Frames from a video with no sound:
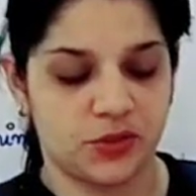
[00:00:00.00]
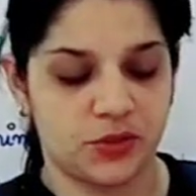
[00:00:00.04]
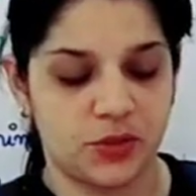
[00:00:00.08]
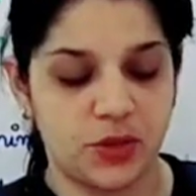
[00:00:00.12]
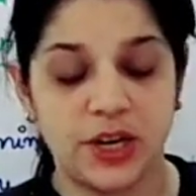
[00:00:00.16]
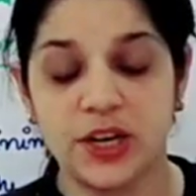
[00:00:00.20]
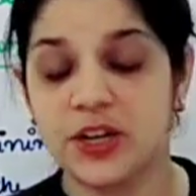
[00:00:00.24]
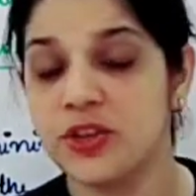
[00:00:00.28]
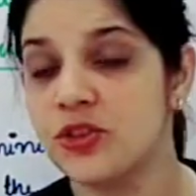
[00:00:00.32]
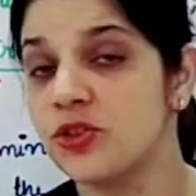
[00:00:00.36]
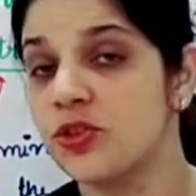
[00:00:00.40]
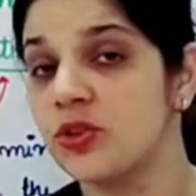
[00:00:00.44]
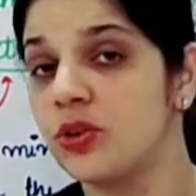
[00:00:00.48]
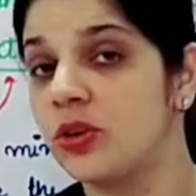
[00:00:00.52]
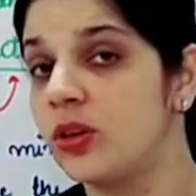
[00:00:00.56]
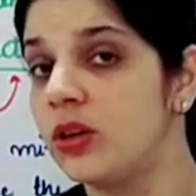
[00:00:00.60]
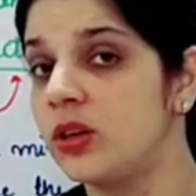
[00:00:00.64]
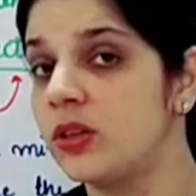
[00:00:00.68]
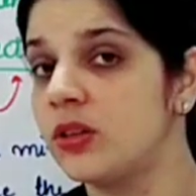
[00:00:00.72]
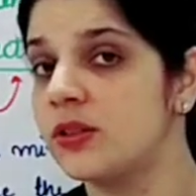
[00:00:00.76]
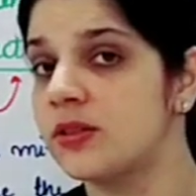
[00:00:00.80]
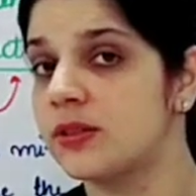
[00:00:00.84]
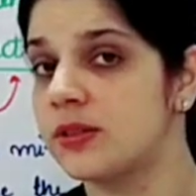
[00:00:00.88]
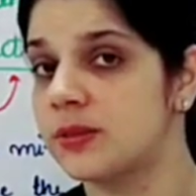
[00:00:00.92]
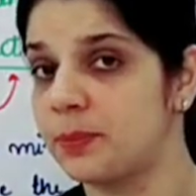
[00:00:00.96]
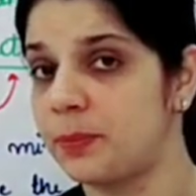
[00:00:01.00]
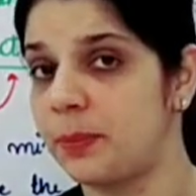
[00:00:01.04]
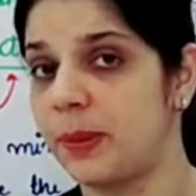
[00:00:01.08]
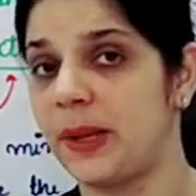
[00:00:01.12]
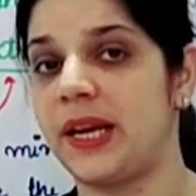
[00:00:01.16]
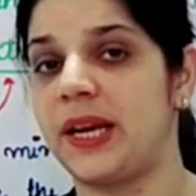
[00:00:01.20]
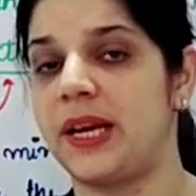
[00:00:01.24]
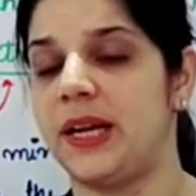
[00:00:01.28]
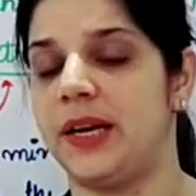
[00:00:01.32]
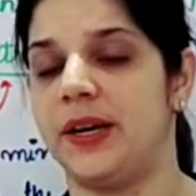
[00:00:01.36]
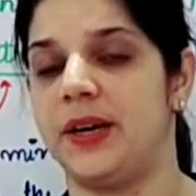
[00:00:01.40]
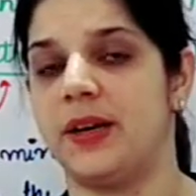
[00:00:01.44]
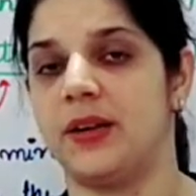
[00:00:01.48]
threshold
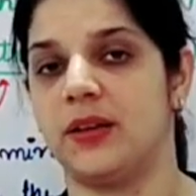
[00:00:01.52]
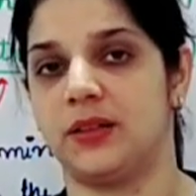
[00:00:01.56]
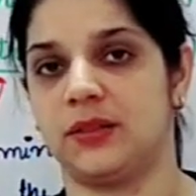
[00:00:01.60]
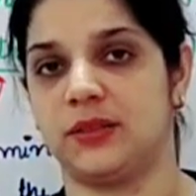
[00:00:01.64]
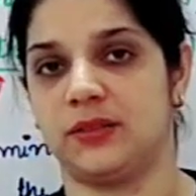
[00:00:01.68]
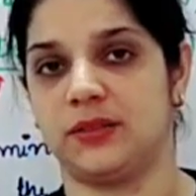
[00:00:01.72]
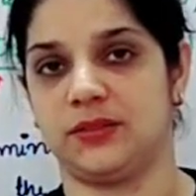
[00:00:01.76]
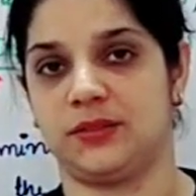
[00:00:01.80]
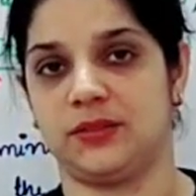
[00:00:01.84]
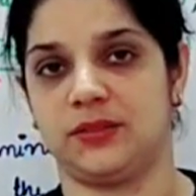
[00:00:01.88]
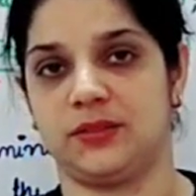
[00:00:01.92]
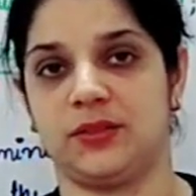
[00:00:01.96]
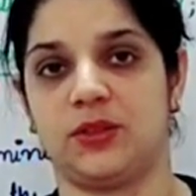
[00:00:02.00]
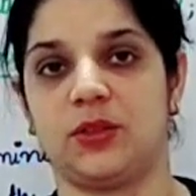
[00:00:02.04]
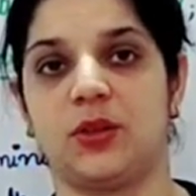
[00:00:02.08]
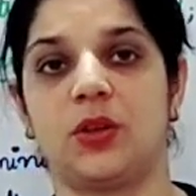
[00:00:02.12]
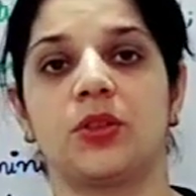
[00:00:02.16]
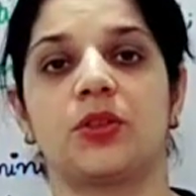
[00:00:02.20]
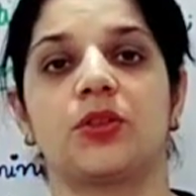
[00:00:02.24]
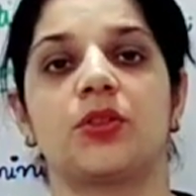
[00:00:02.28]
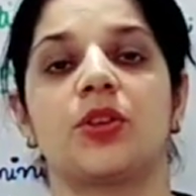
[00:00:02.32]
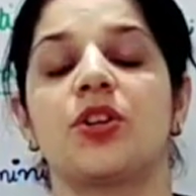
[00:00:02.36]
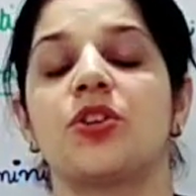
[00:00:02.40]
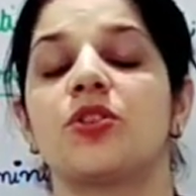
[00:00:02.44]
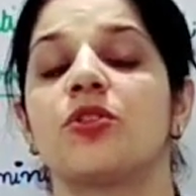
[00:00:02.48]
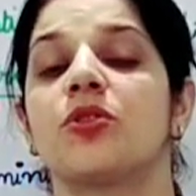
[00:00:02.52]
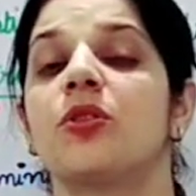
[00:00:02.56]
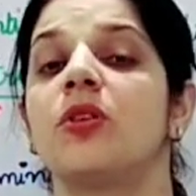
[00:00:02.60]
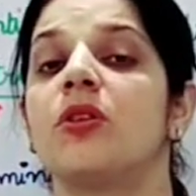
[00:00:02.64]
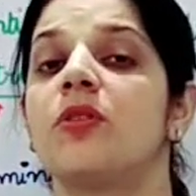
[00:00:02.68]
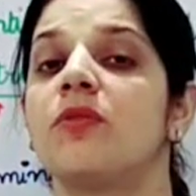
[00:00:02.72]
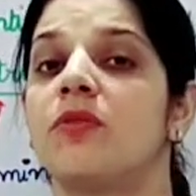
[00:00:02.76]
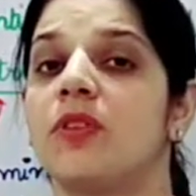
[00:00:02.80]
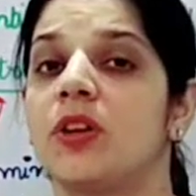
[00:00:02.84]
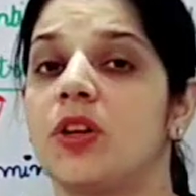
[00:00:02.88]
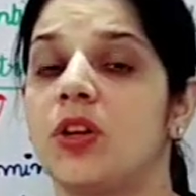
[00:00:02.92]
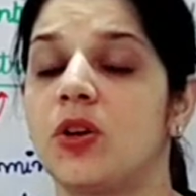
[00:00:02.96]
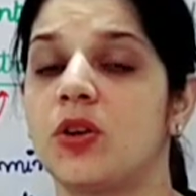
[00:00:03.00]
speed or
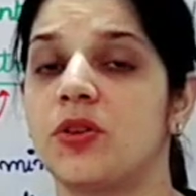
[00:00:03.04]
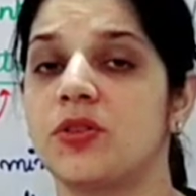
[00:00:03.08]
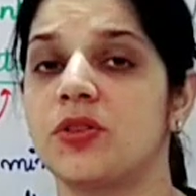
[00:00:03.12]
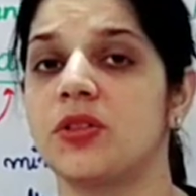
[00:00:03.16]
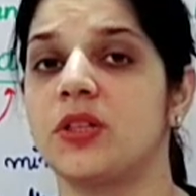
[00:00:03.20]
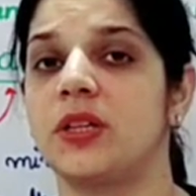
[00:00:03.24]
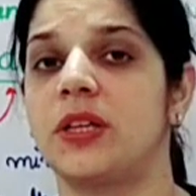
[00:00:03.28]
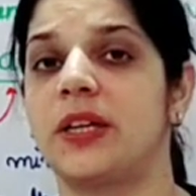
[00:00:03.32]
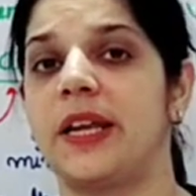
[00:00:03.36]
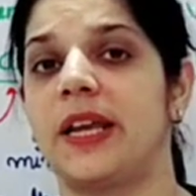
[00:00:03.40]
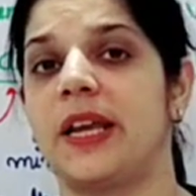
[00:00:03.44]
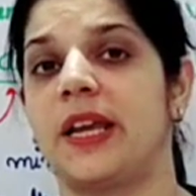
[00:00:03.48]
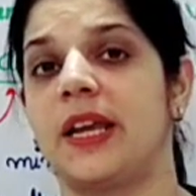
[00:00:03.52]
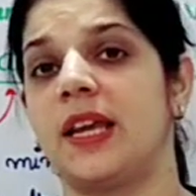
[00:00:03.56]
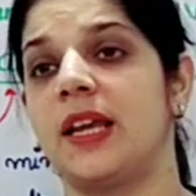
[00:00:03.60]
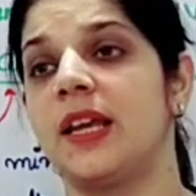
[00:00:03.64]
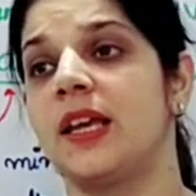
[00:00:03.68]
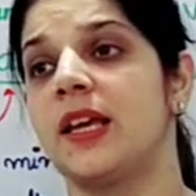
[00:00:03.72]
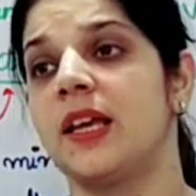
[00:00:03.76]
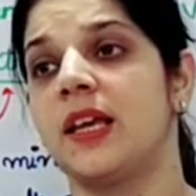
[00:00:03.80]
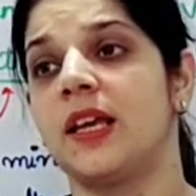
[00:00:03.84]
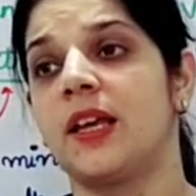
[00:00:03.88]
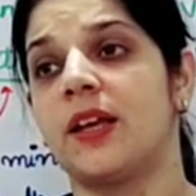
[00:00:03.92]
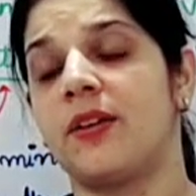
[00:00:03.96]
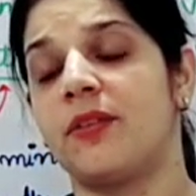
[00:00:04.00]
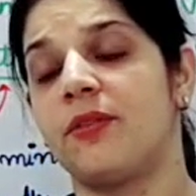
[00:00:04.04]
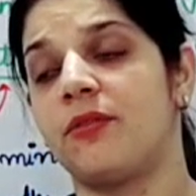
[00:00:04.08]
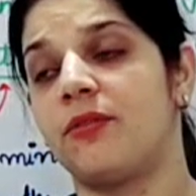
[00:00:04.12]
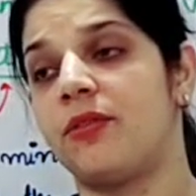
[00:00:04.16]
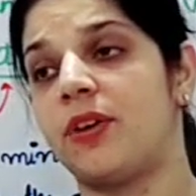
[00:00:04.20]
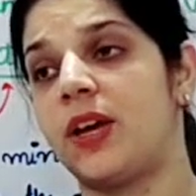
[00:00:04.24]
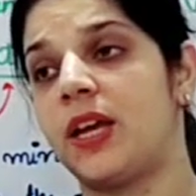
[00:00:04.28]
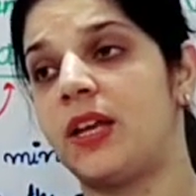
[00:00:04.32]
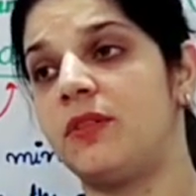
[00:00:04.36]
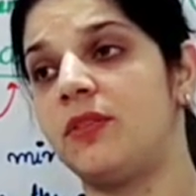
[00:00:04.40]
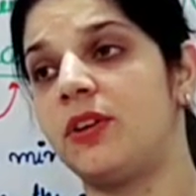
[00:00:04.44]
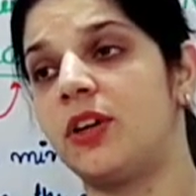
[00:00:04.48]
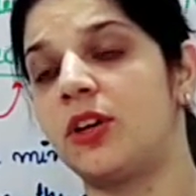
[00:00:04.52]
threshold velocity
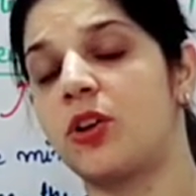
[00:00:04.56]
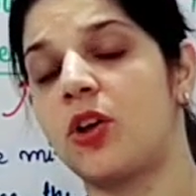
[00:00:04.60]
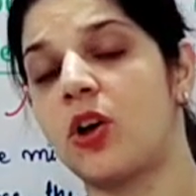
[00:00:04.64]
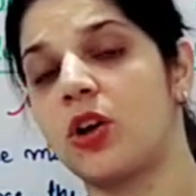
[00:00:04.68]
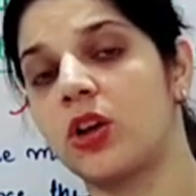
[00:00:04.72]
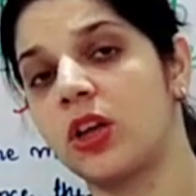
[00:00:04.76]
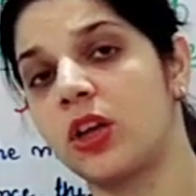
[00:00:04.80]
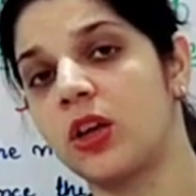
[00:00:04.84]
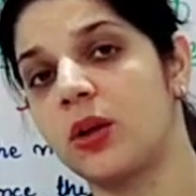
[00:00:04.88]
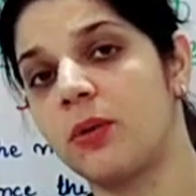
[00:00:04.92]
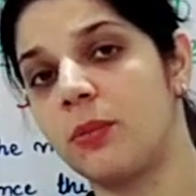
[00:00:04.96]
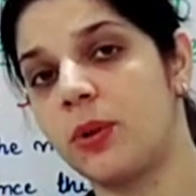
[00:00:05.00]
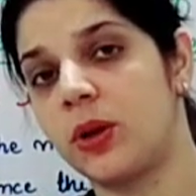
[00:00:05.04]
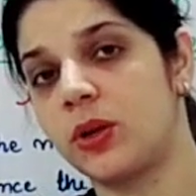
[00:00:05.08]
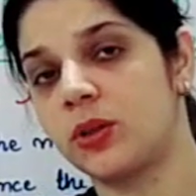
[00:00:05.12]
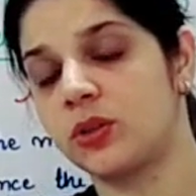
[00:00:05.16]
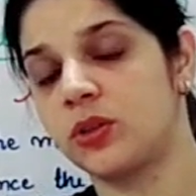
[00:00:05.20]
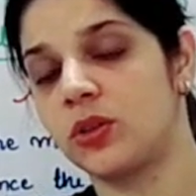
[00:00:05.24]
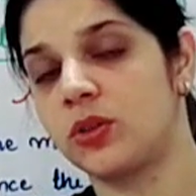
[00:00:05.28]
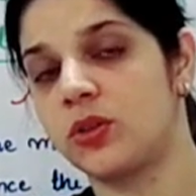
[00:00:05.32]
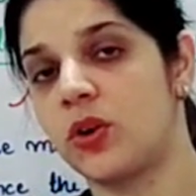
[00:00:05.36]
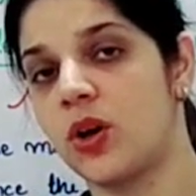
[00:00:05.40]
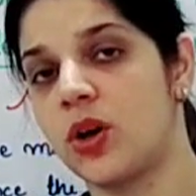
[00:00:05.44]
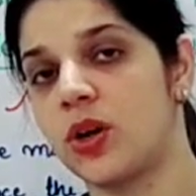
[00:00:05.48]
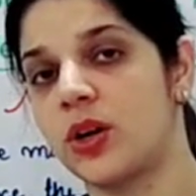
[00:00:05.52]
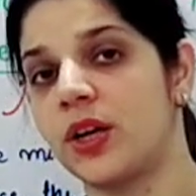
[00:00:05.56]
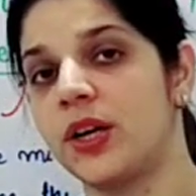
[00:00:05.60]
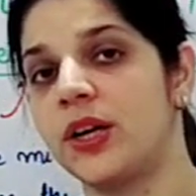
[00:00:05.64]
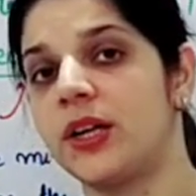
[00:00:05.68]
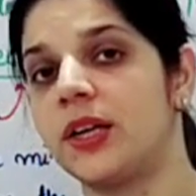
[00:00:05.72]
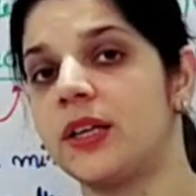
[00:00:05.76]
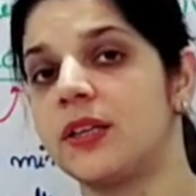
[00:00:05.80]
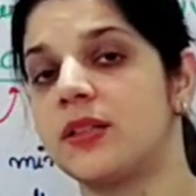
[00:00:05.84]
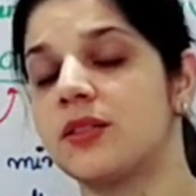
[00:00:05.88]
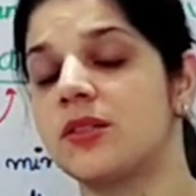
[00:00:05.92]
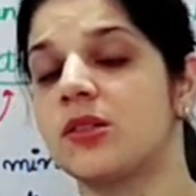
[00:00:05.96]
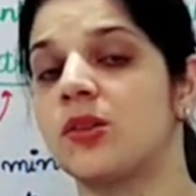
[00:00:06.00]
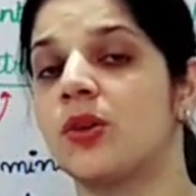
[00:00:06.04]
while we are talking about the
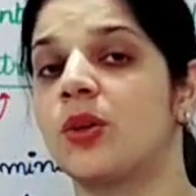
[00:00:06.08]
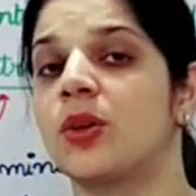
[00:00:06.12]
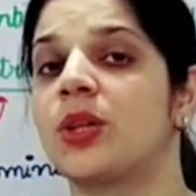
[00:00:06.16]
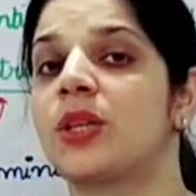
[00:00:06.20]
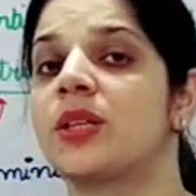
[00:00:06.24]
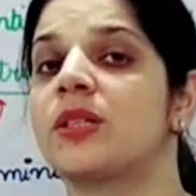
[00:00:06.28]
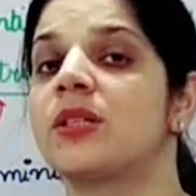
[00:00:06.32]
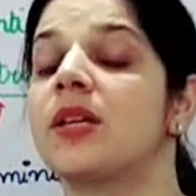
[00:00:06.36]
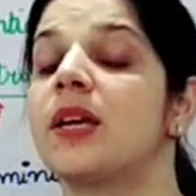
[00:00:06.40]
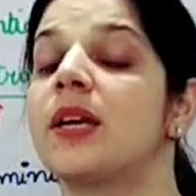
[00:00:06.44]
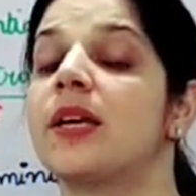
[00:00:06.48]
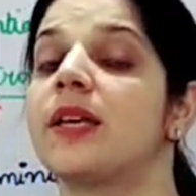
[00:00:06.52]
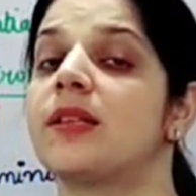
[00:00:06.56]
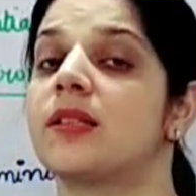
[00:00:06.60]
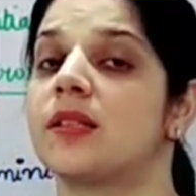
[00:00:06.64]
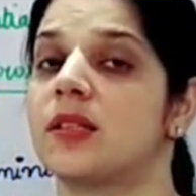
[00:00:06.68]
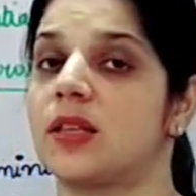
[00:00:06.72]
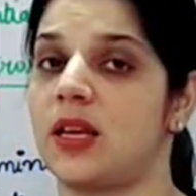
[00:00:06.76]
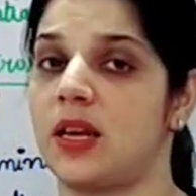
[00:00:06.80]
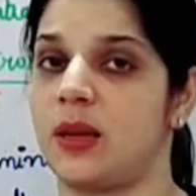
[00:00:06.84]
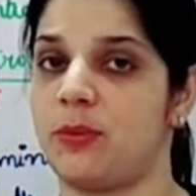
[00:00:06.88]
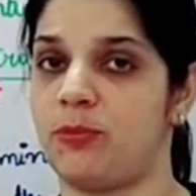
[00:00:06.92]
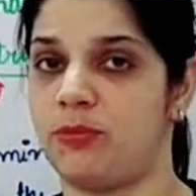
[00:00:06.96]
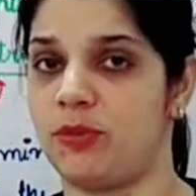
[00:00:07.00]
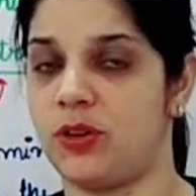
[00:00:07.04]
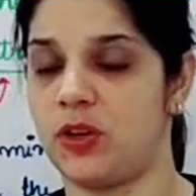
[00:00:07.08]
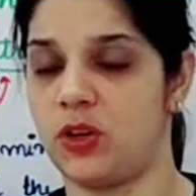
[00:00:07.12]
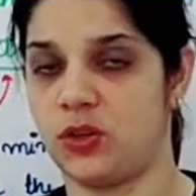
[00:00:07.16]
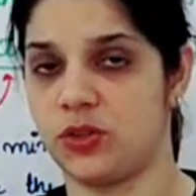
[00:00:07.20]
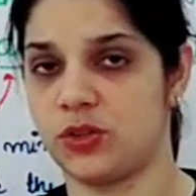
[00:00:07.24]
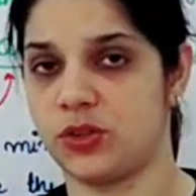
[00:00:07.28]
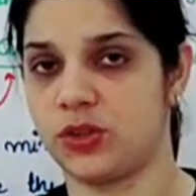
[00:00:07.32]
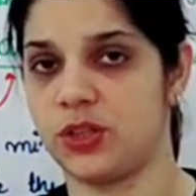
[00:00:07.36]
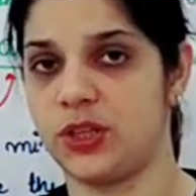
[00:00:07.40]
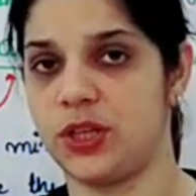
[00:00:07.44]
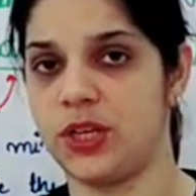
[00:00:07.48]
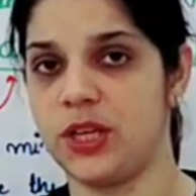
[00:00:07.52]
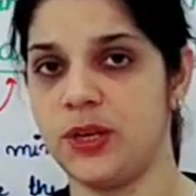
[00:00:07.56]
rocket is known as the escape
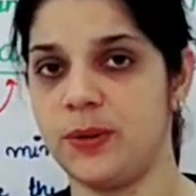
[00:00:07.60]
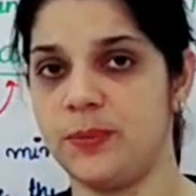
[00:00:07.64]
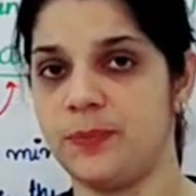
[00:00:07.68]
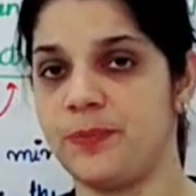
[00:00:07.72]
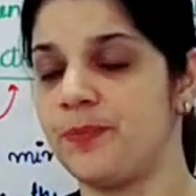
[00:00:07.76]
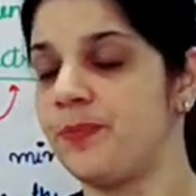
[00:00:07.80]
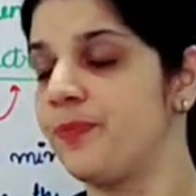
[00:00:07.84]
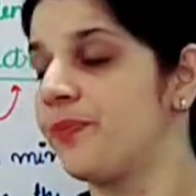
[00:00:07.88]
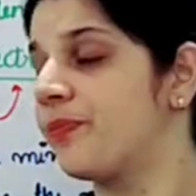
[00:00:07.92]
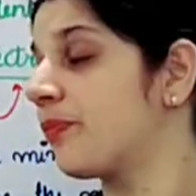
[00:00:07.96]
velocity.